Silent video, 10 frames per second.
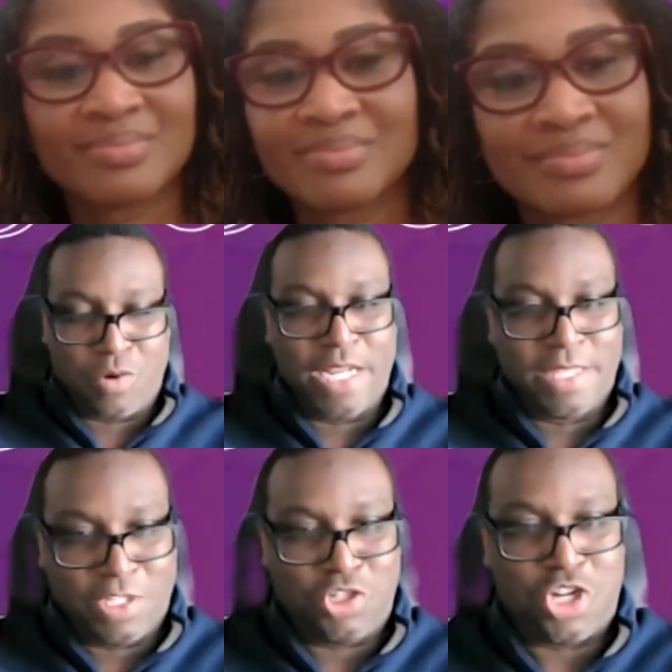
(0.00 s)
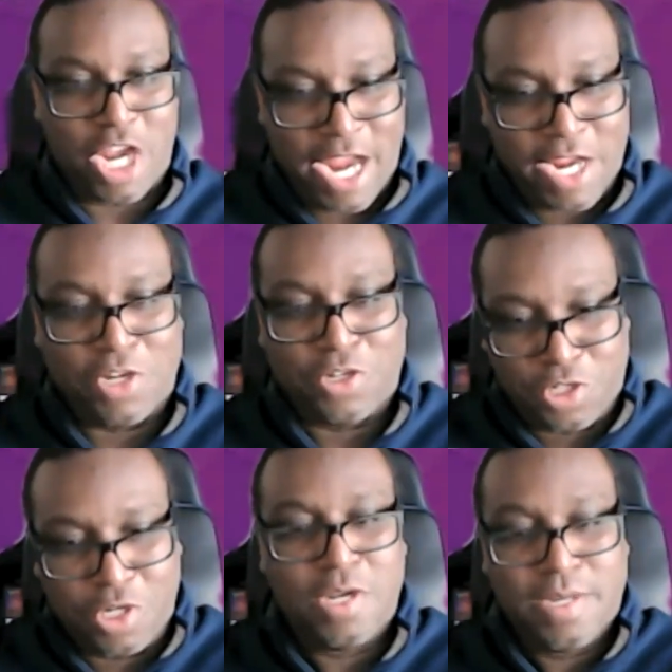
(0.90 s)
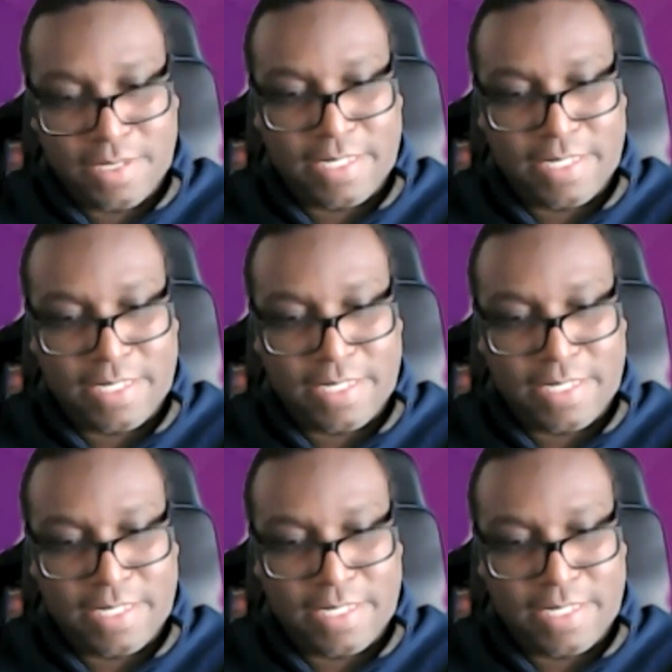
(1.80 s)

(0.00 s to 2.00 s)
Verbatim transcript: bring this change